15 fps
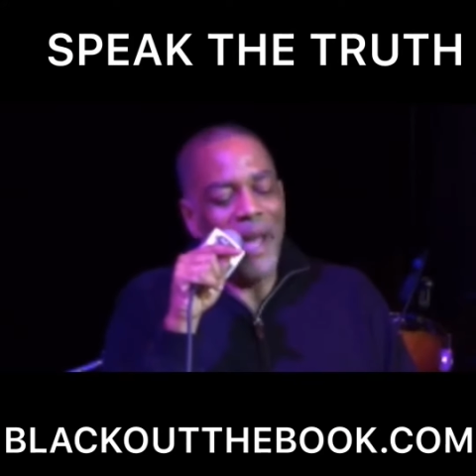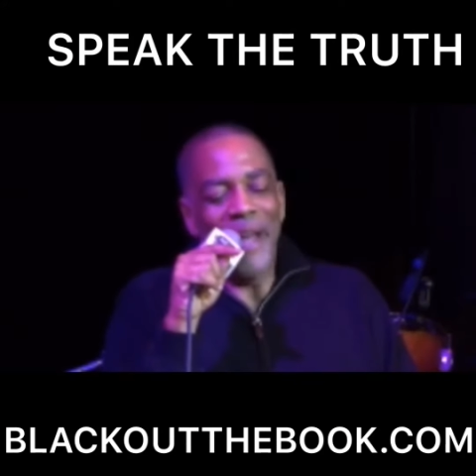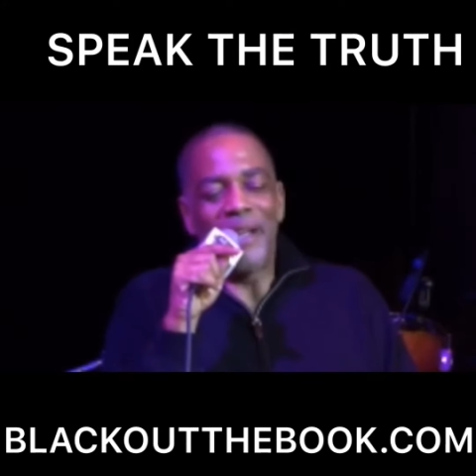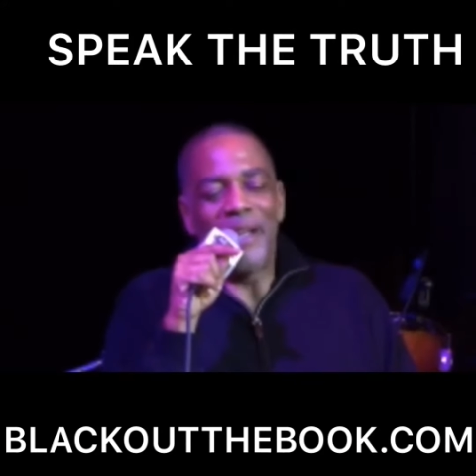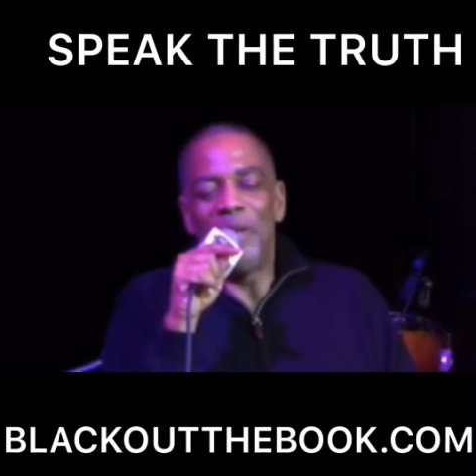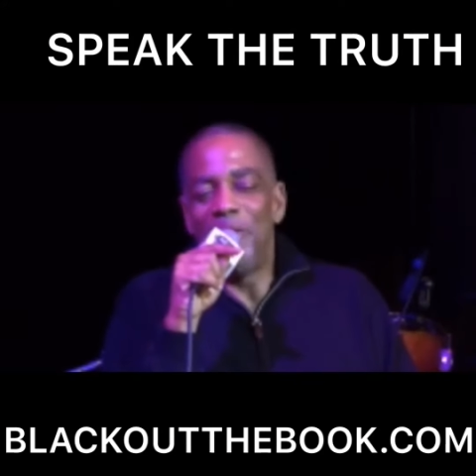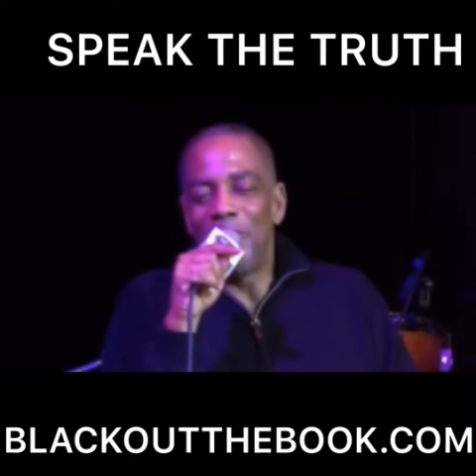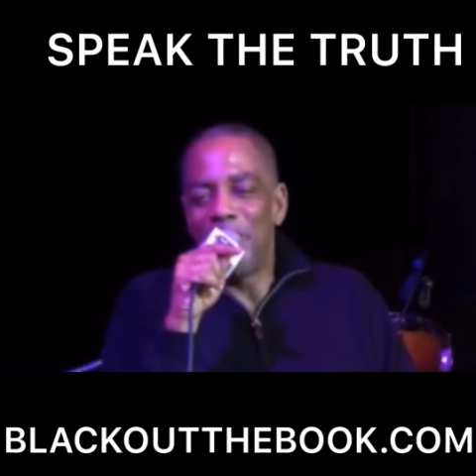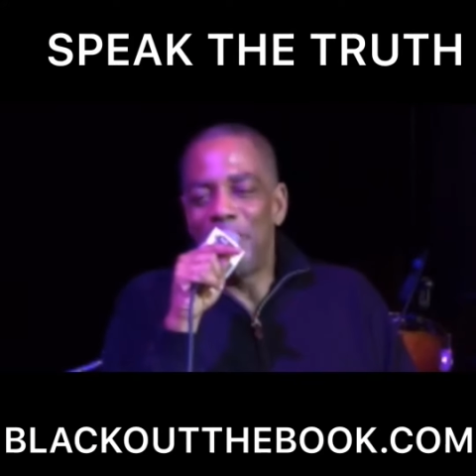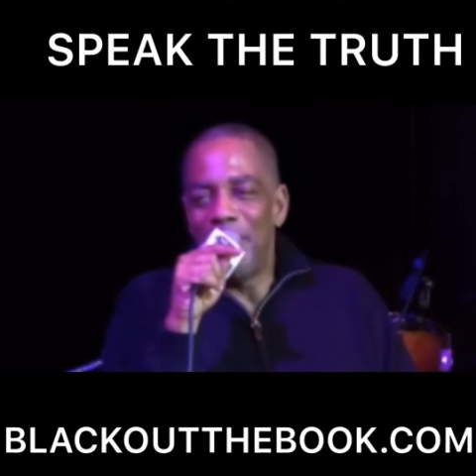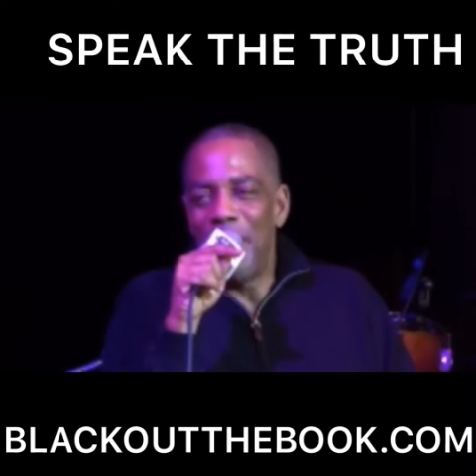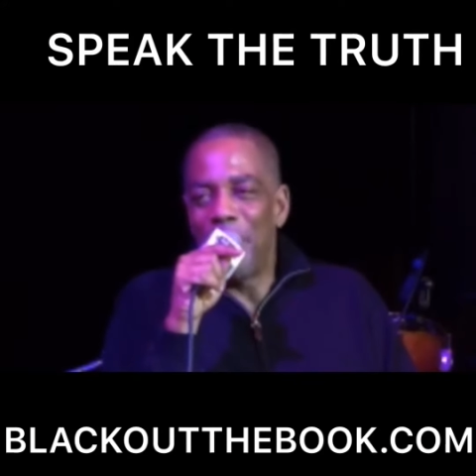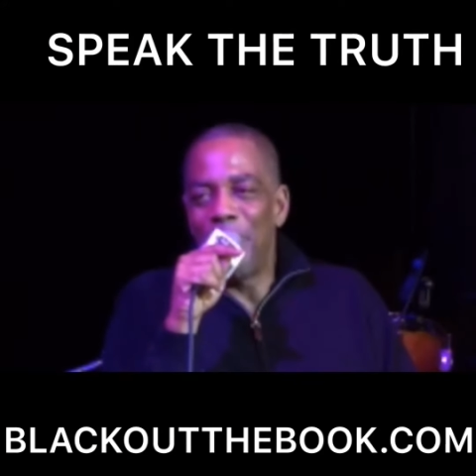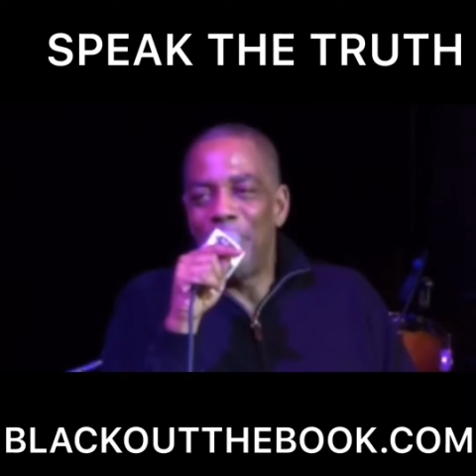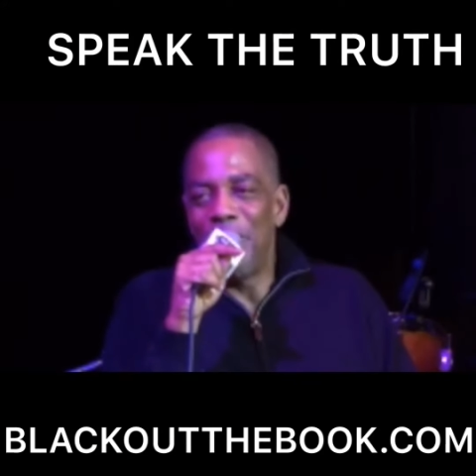Black
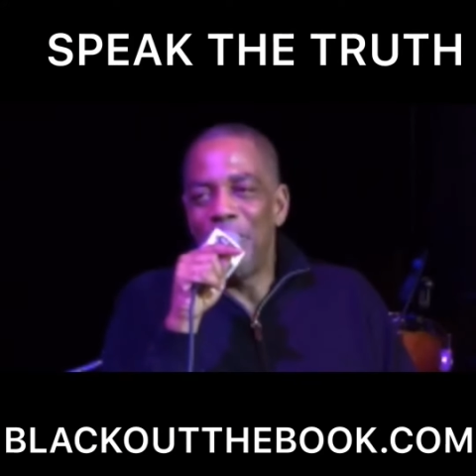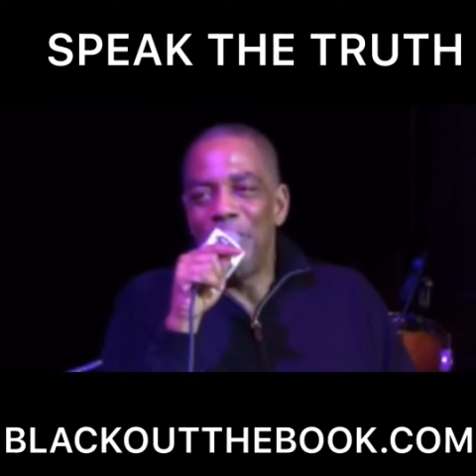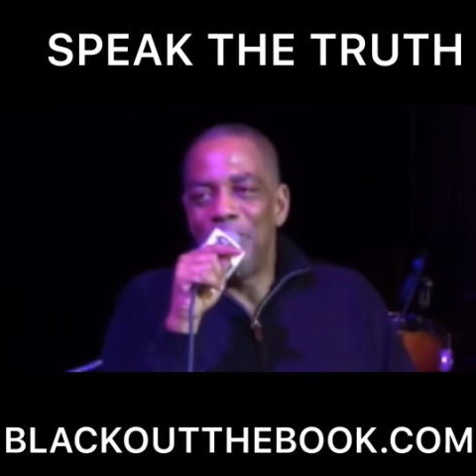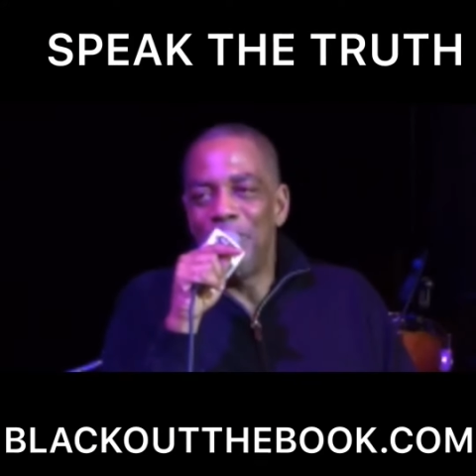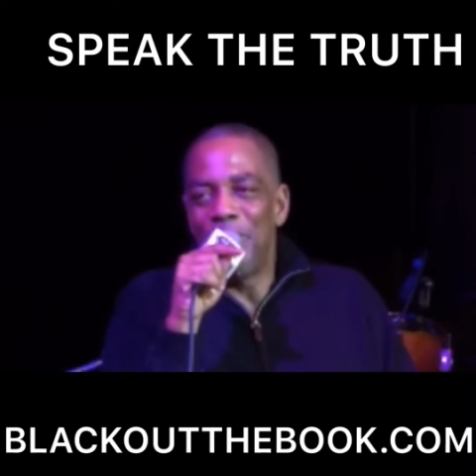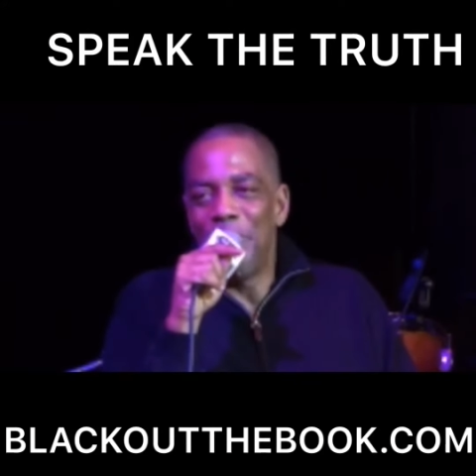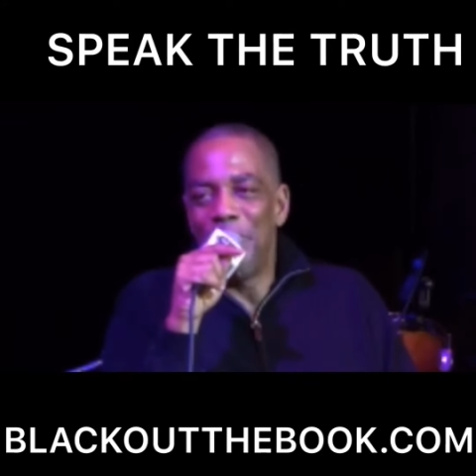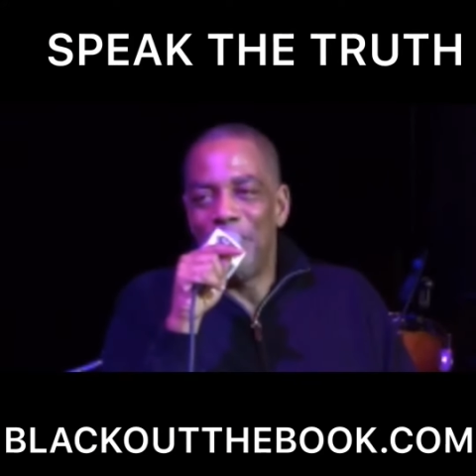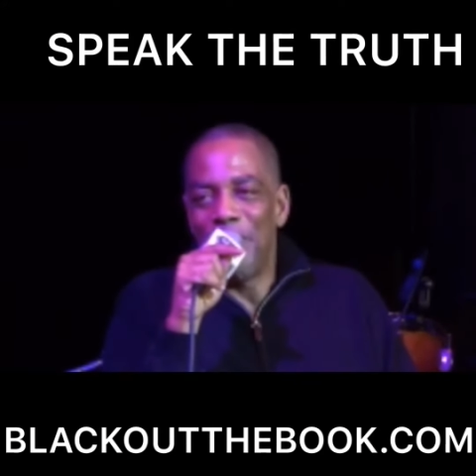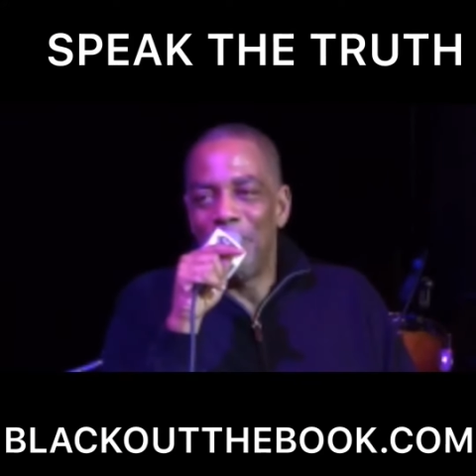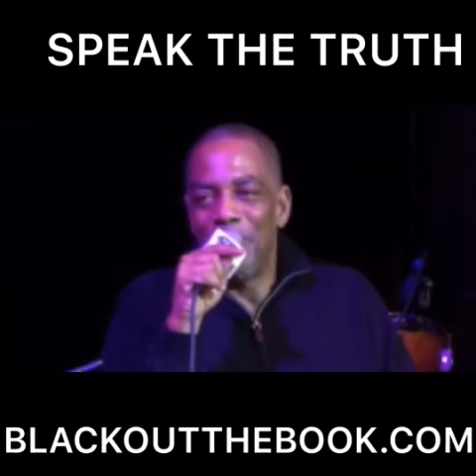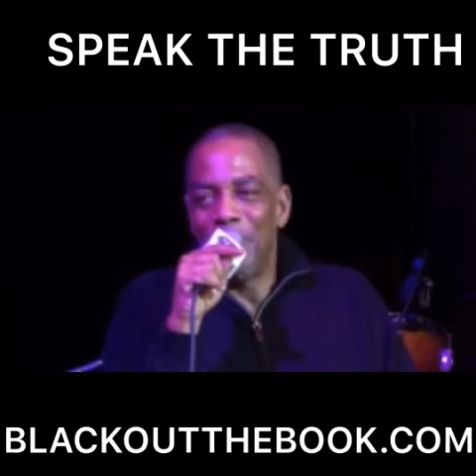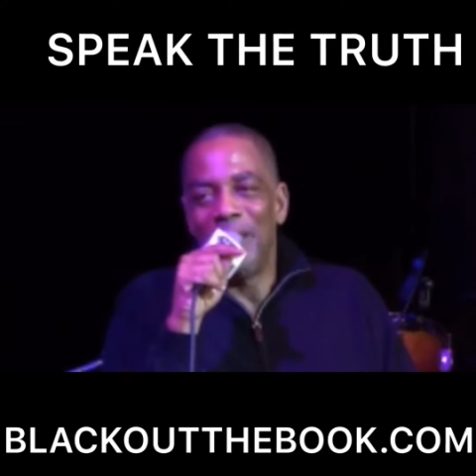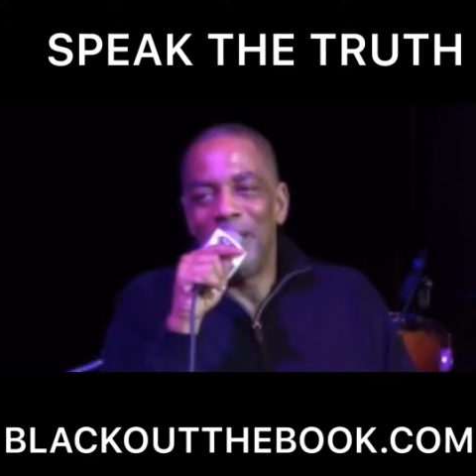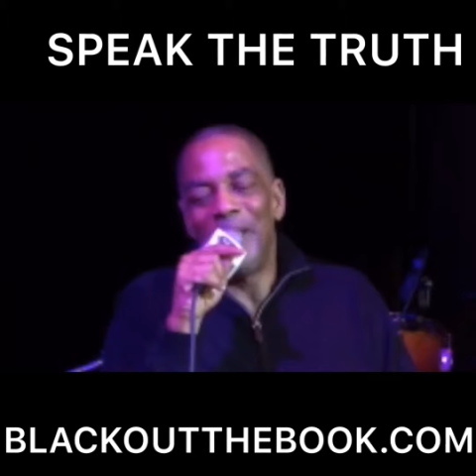culture that we used to be.